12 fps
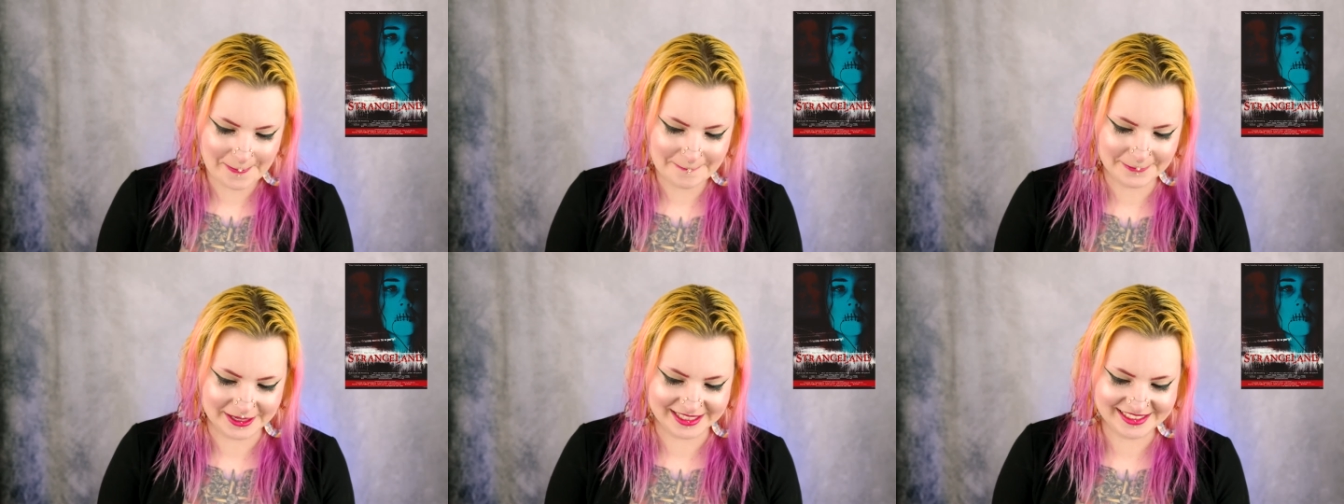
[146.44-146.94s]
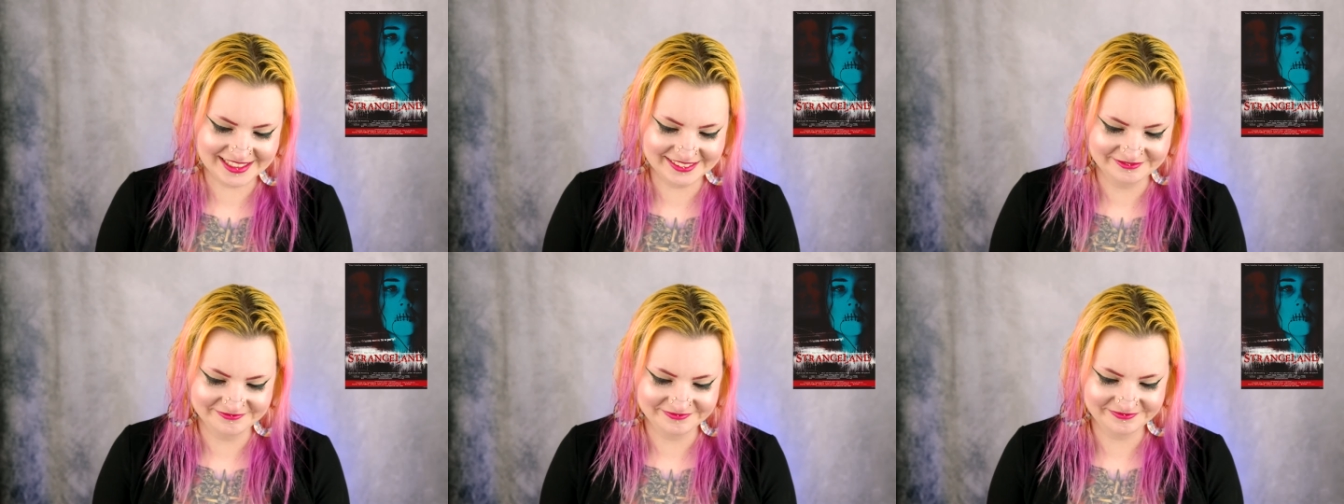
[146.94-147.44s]
But
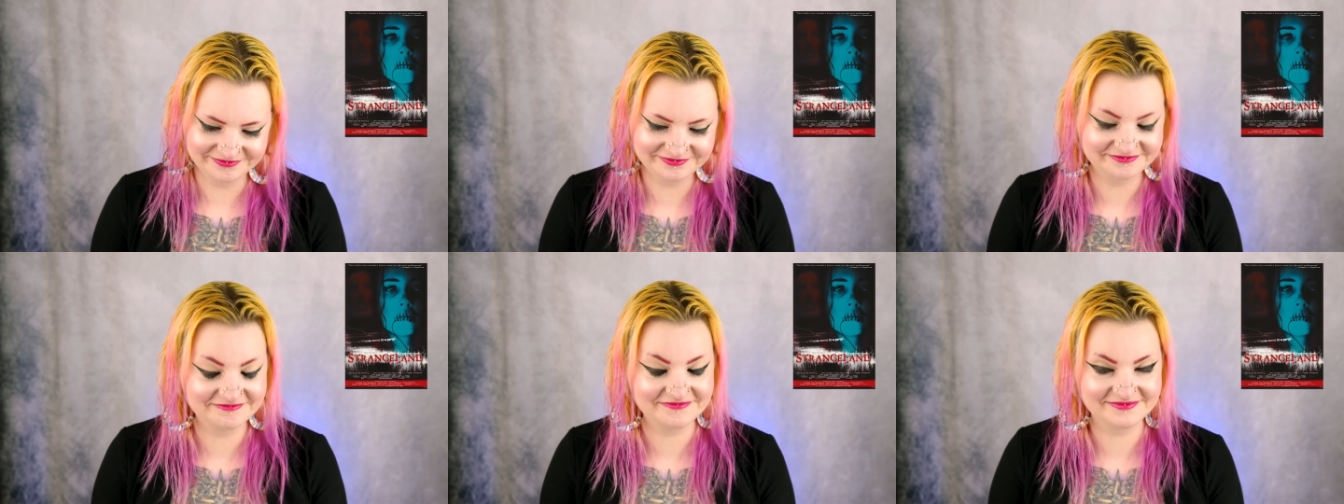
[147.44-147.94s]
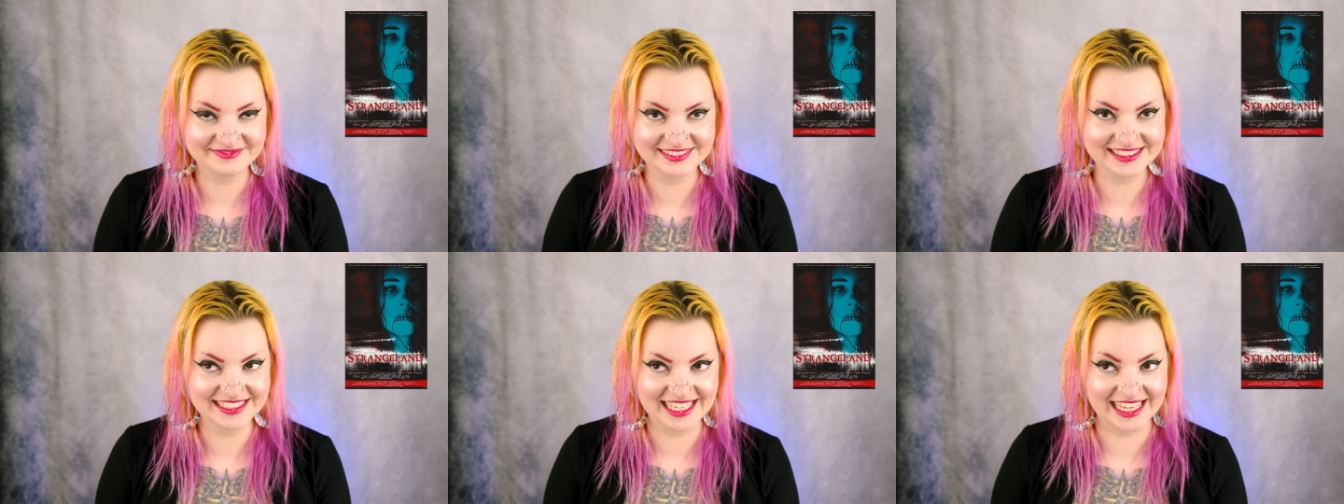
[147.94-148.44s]

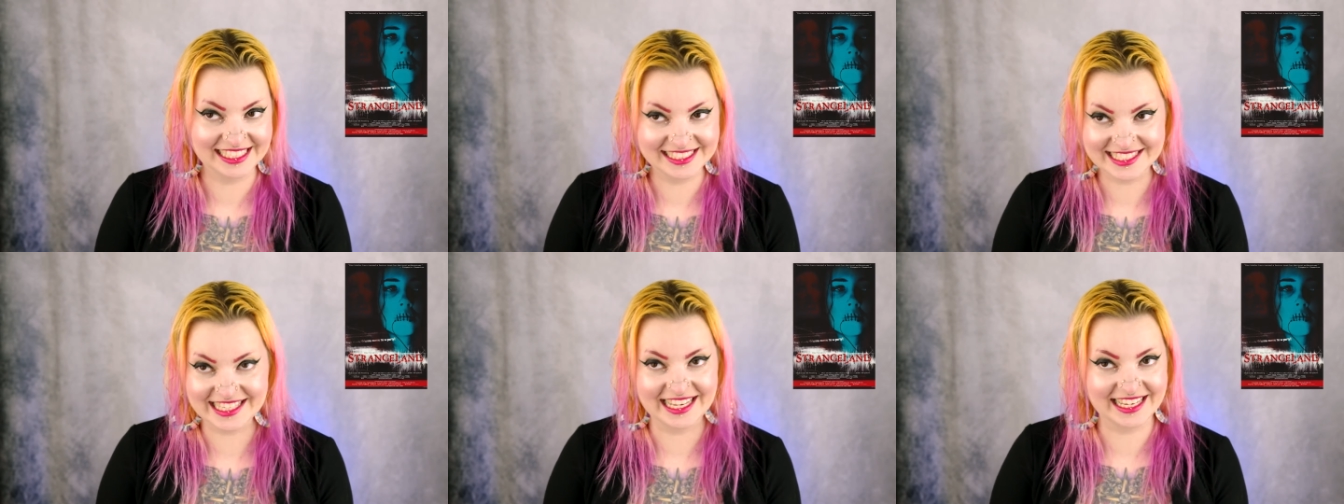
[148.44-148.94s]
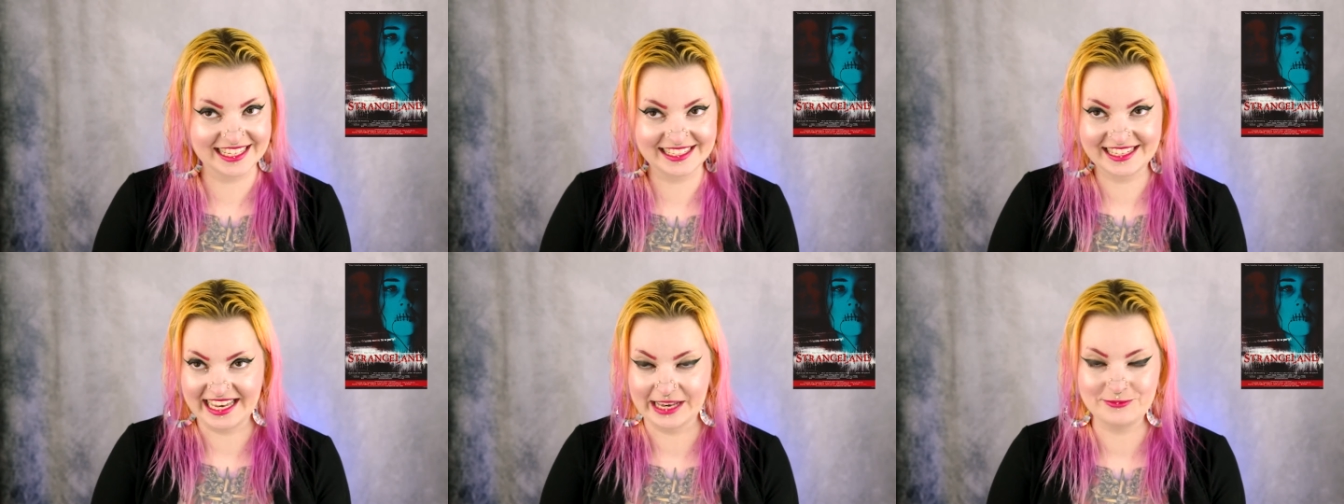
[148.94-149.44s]
it is like
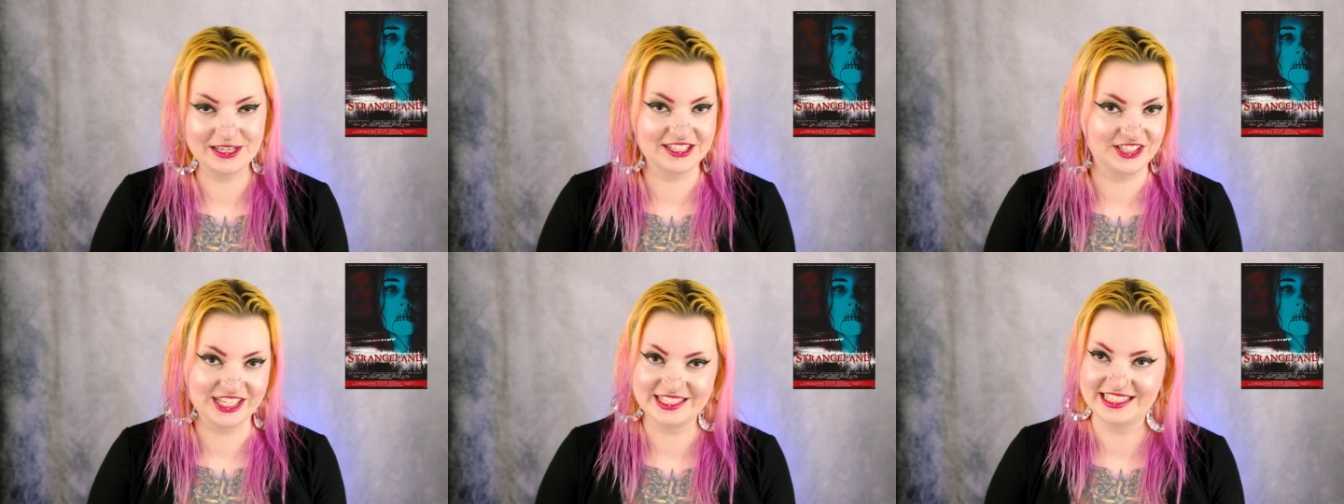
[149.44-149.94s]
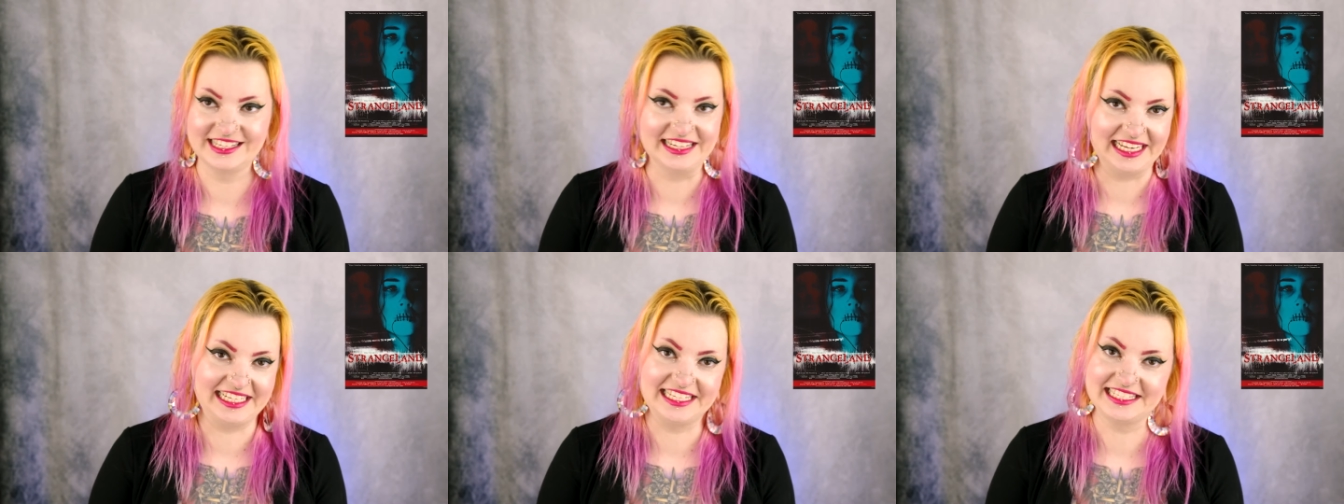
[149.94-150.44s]
campy, cheesy
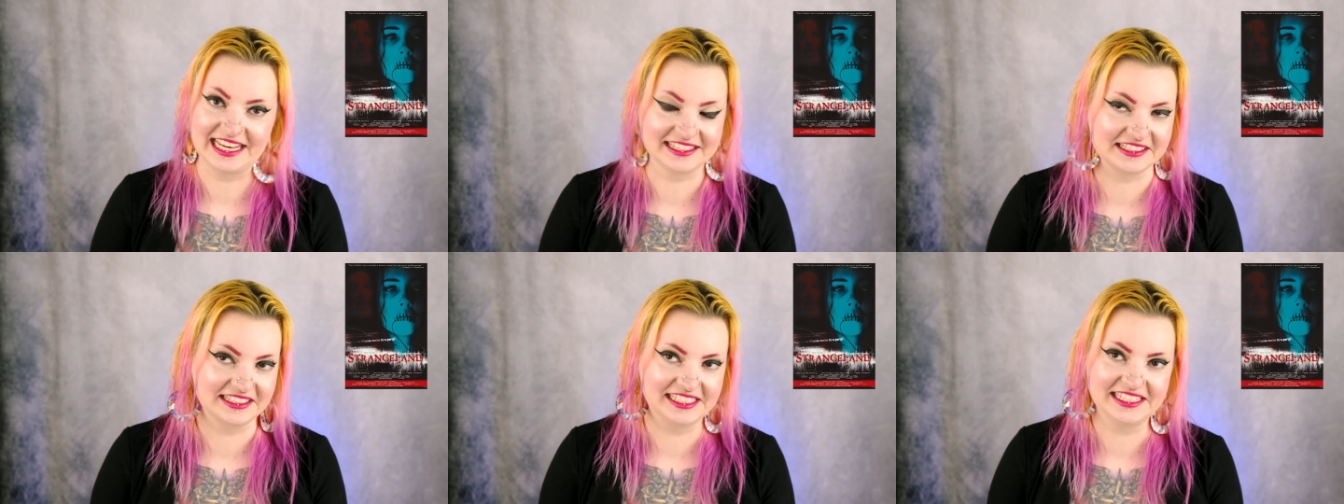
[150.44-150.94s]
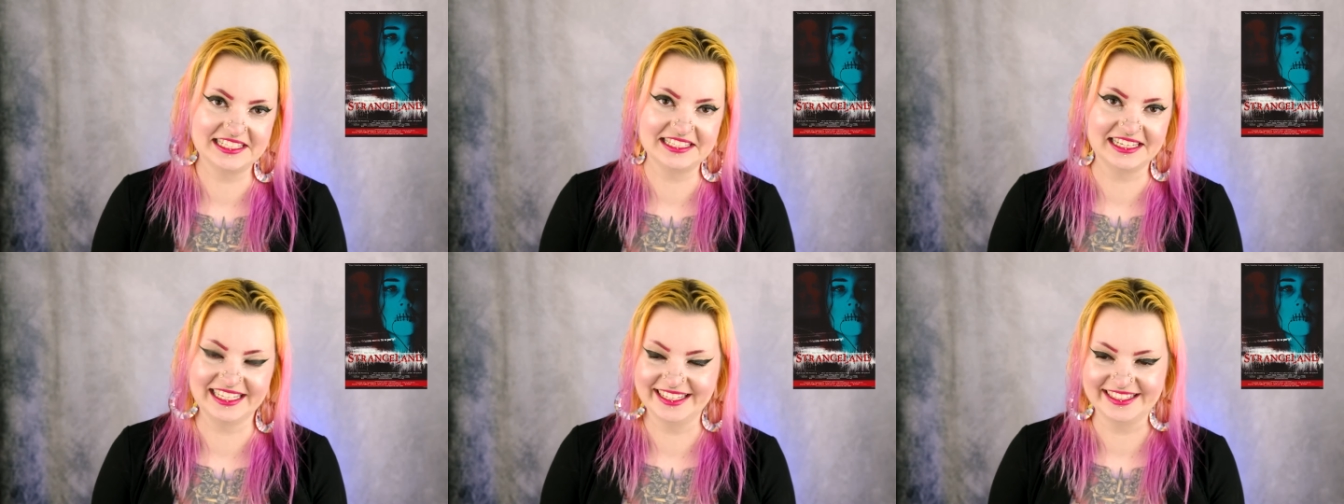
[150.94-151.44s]
90s excellence,
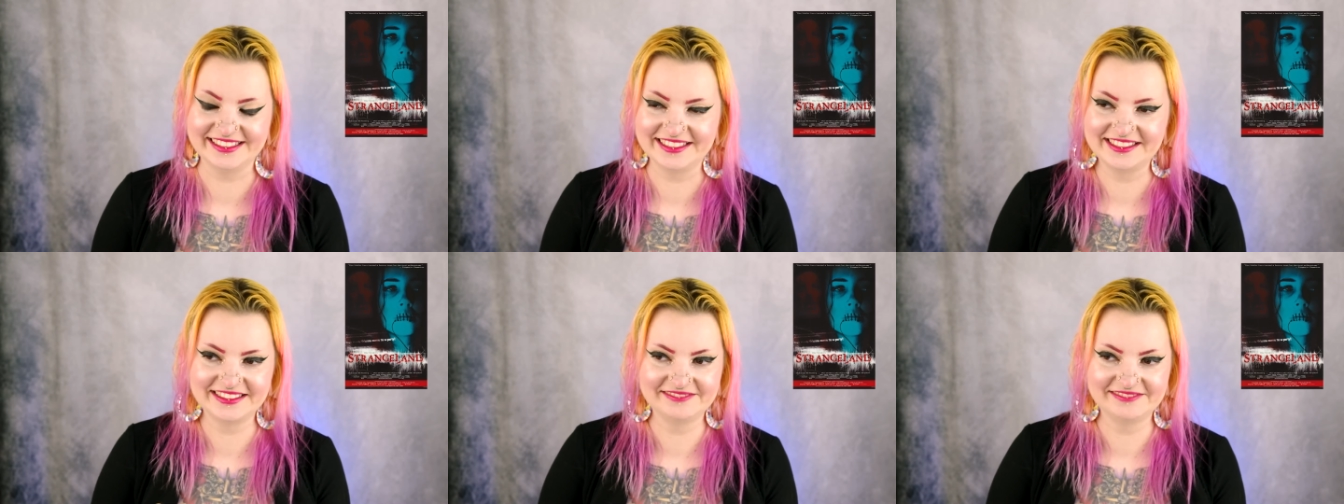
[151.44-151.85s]
and